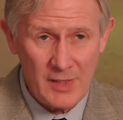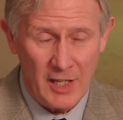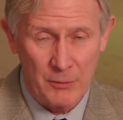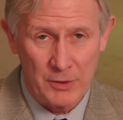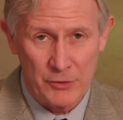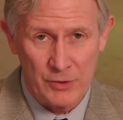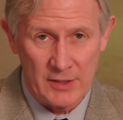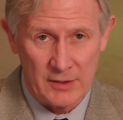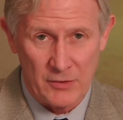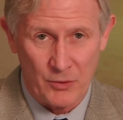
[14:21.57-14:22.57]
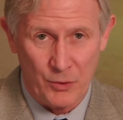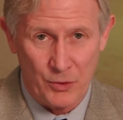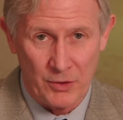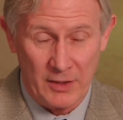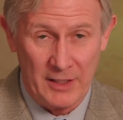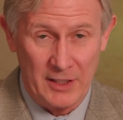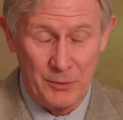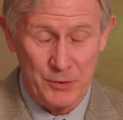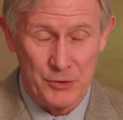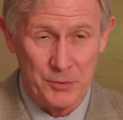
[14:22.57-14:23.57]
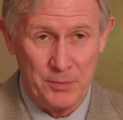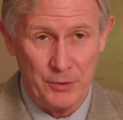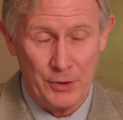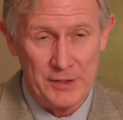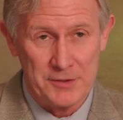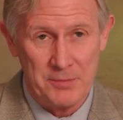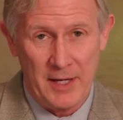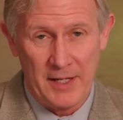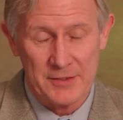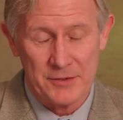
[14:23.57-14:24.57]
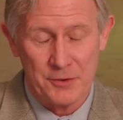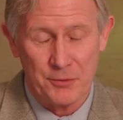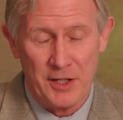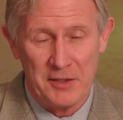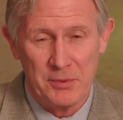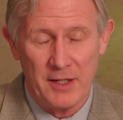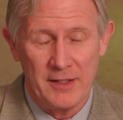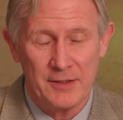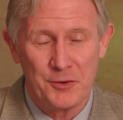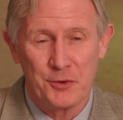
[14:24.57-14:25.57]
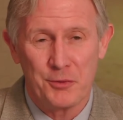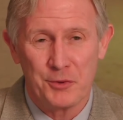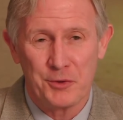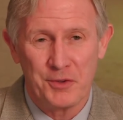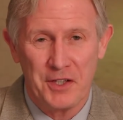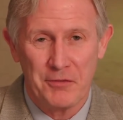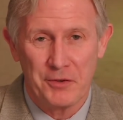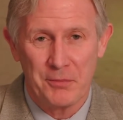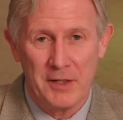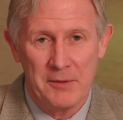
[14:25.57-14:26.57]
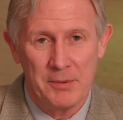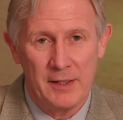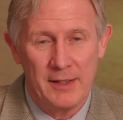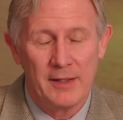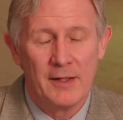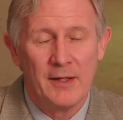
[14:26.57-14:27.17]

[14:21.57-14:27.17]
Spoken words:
I want you to treat that other lawyer like he was your priest, pastor, rabbi, guru, whatever it might be.